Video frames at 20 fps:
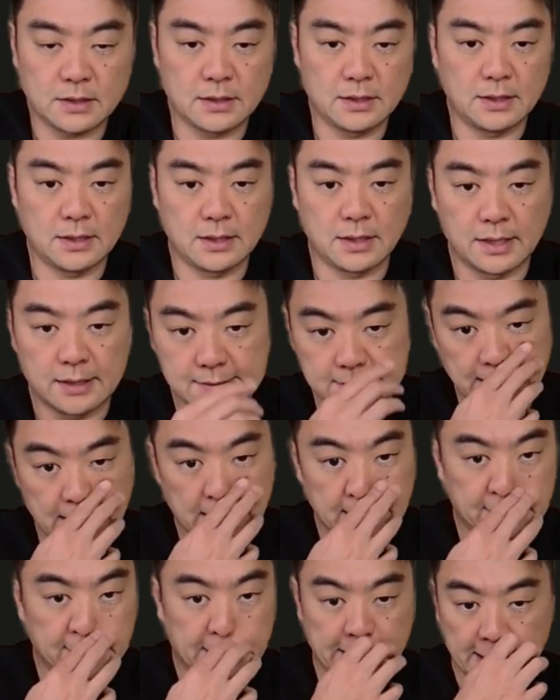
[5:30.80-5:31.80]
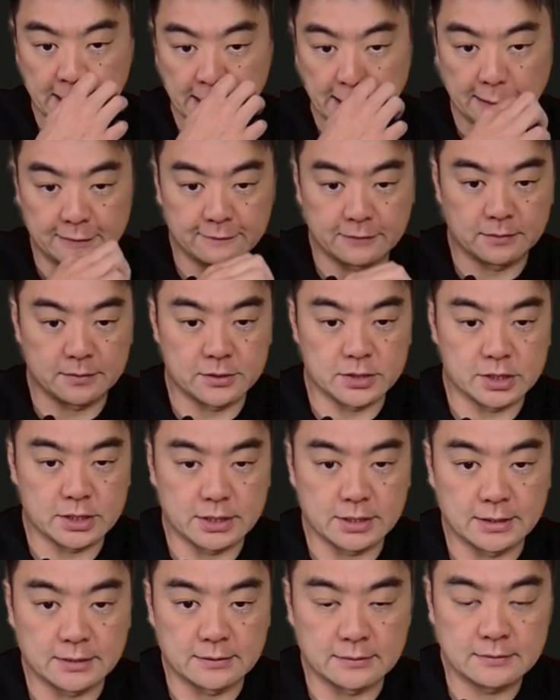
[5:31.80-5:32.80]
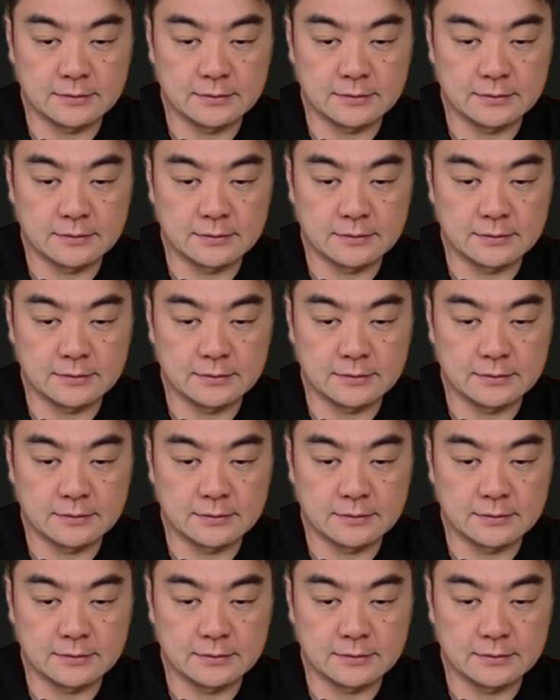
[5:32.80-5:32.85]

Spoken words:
as the admin account for the machine.